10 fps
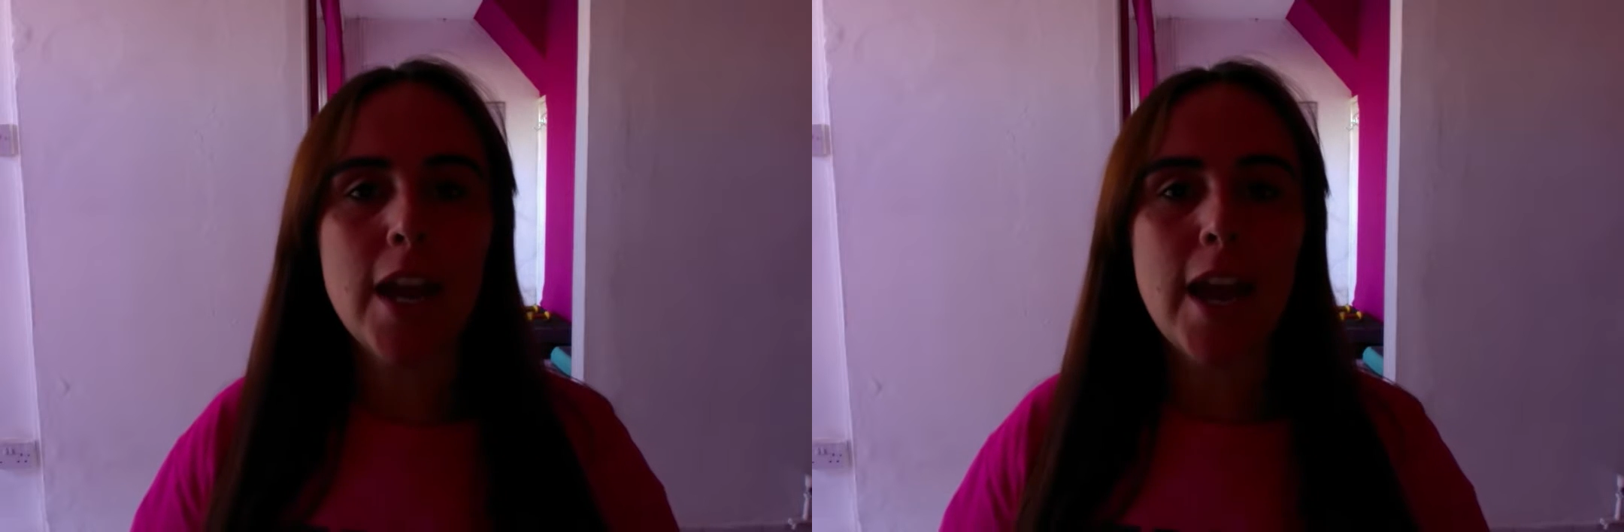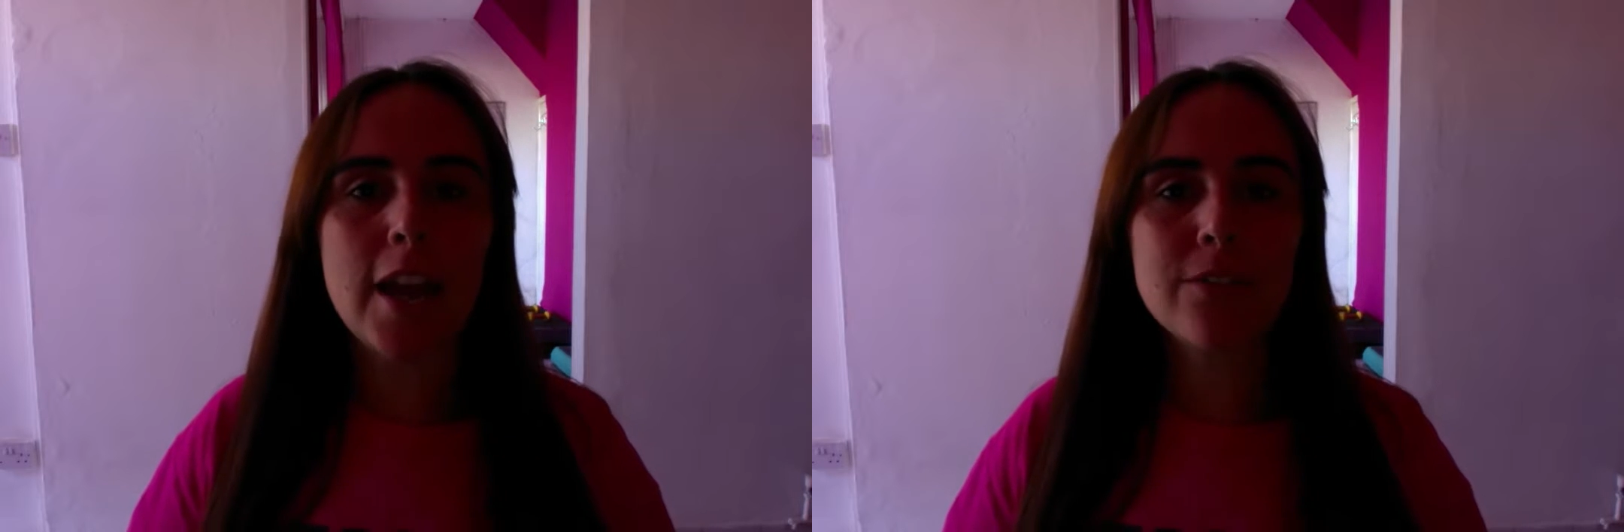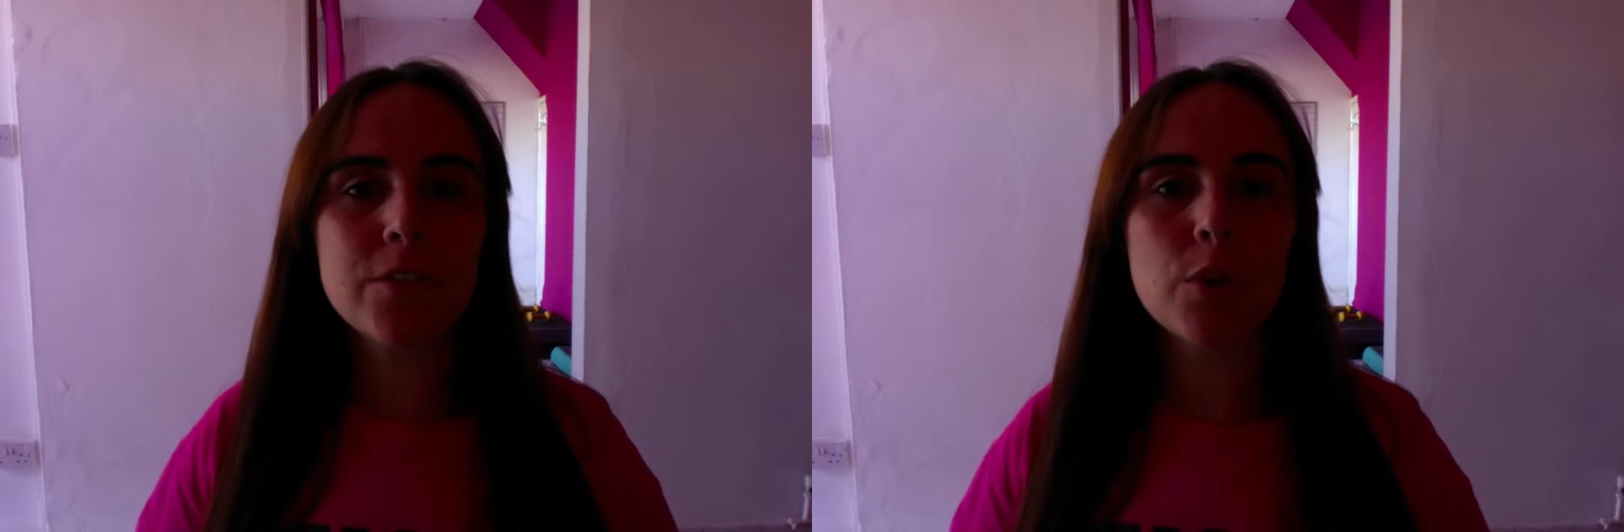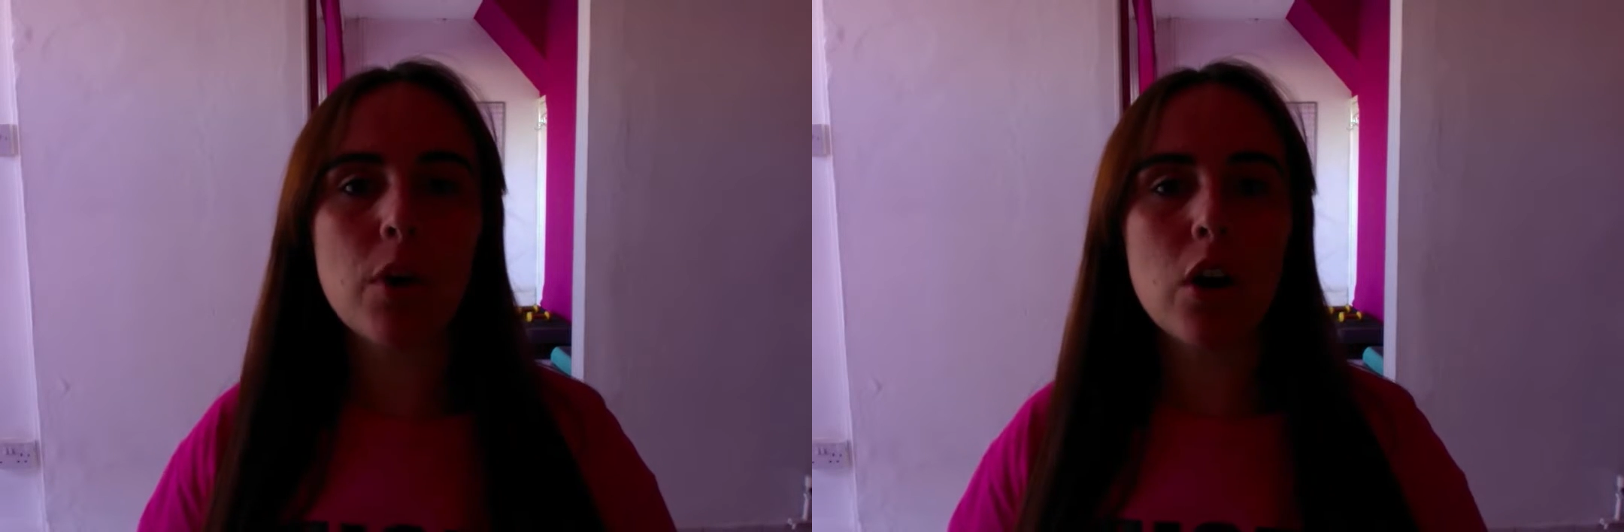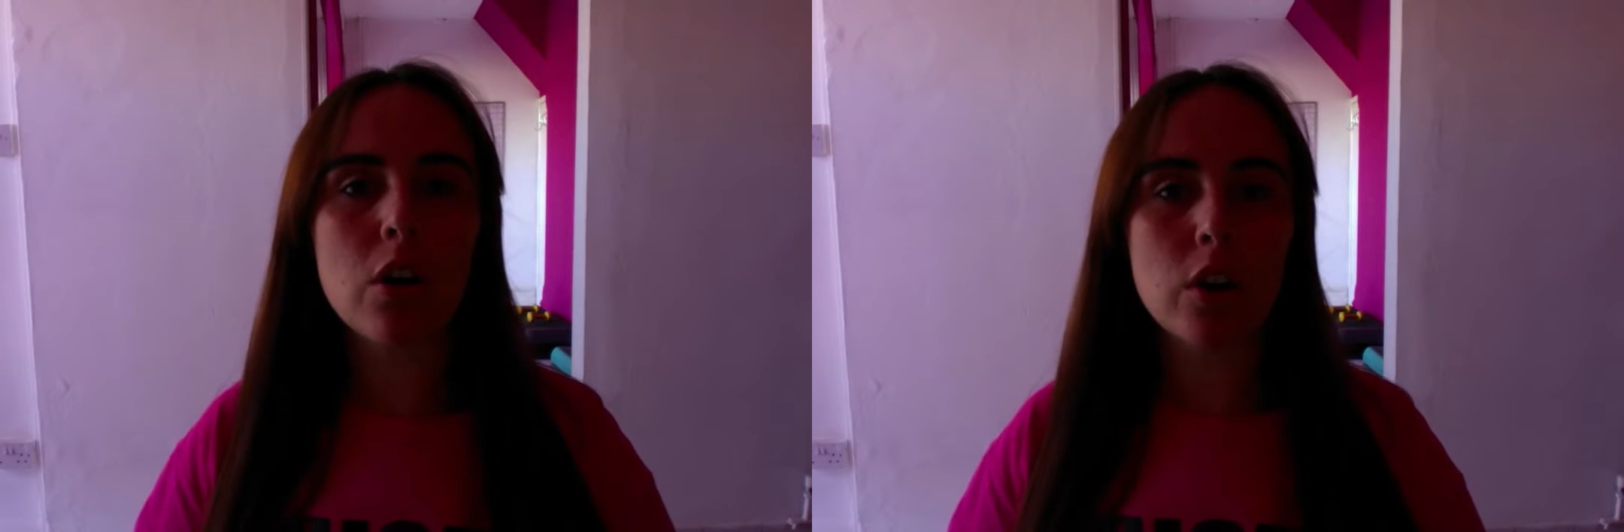if you
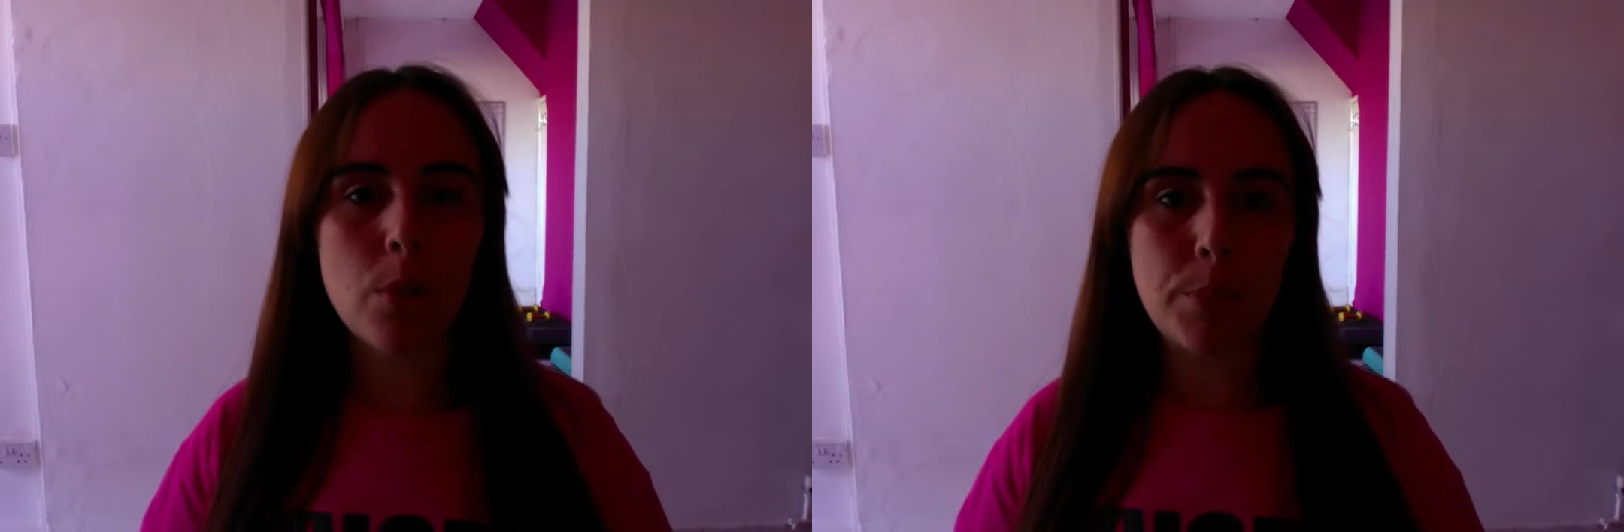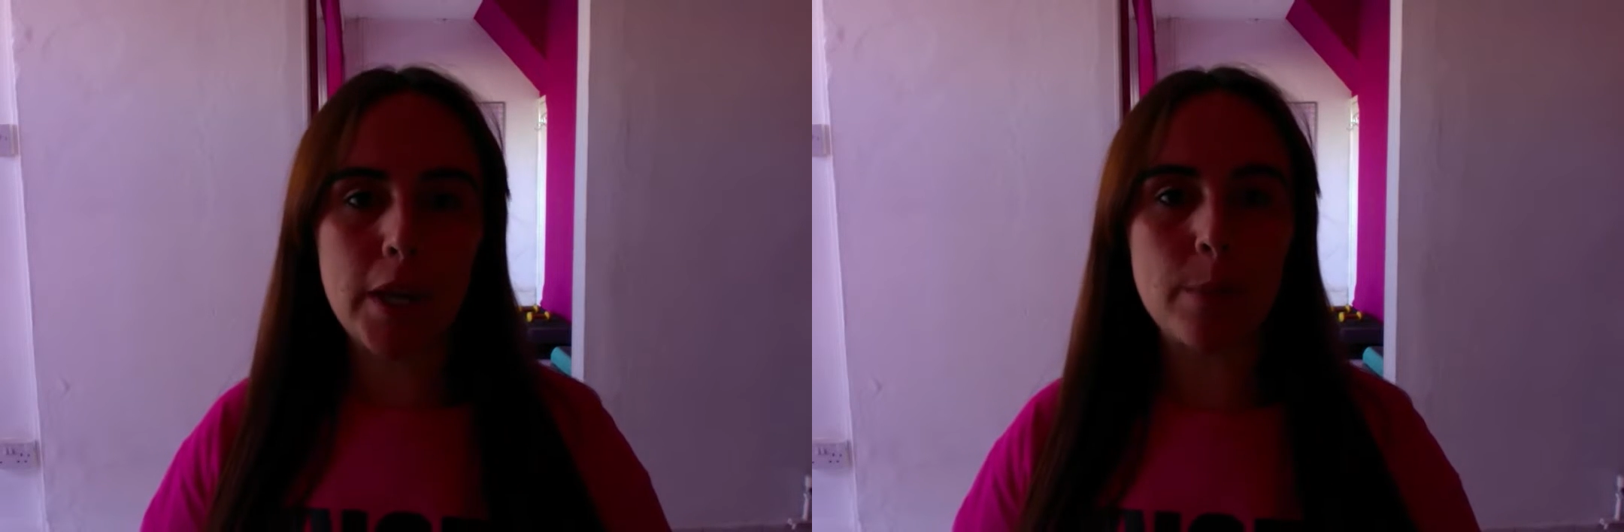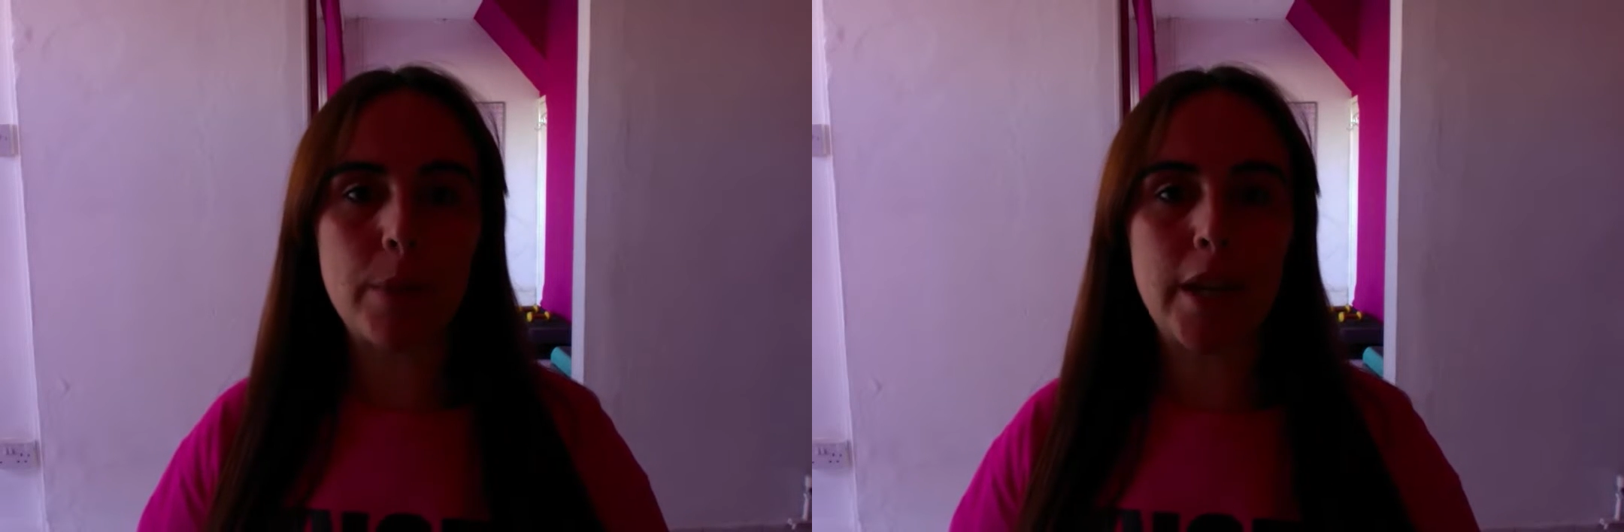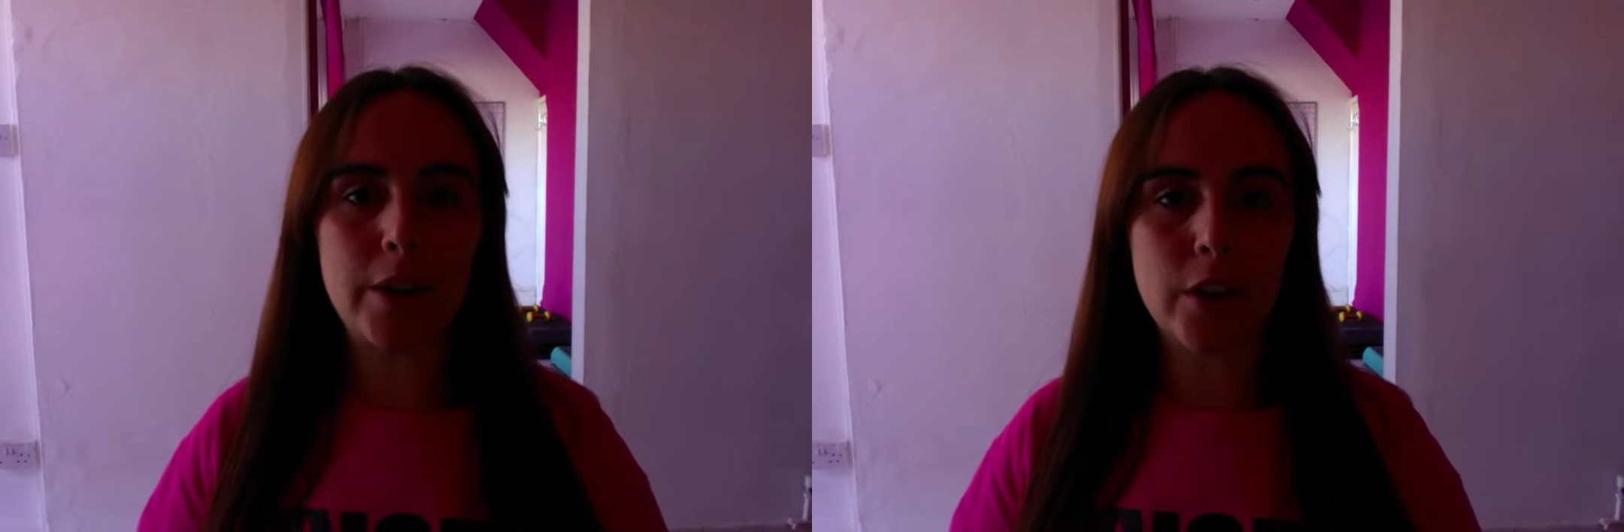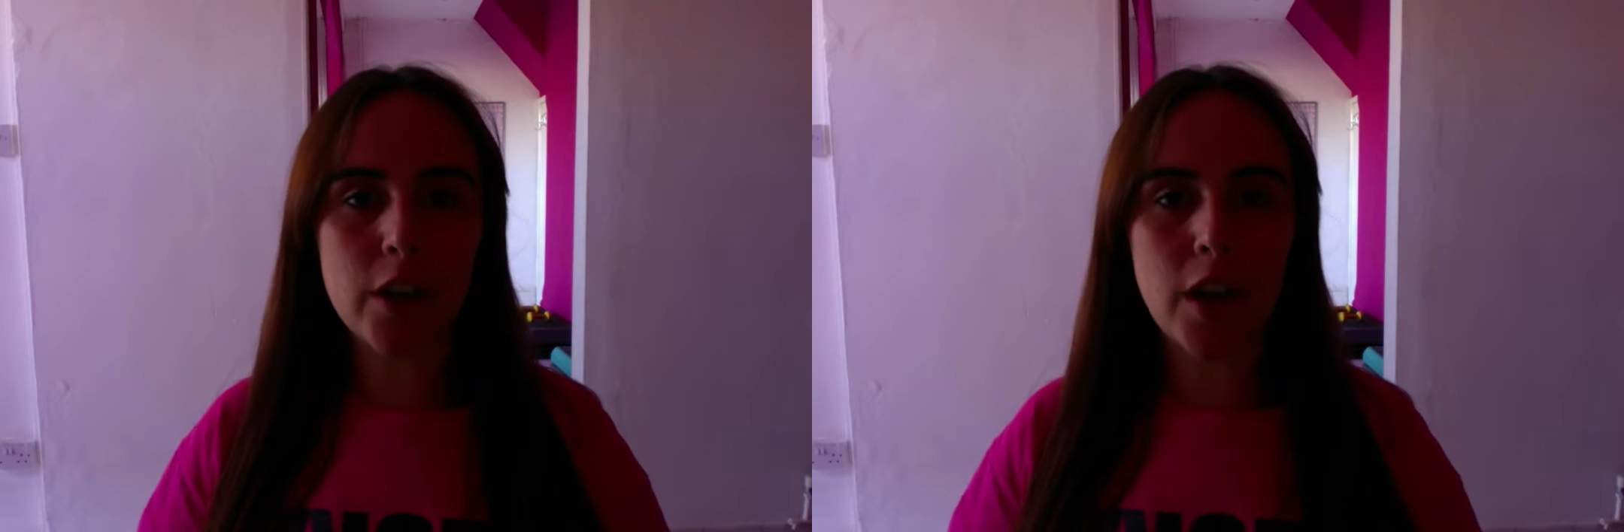are a complete
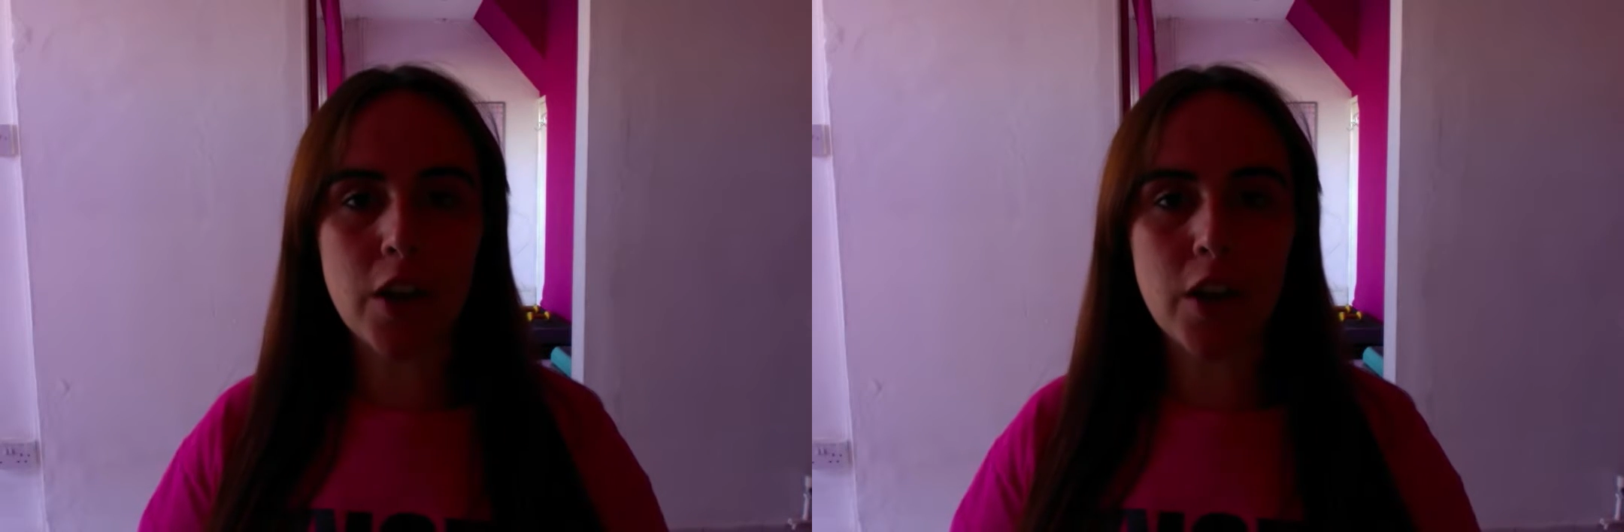beginner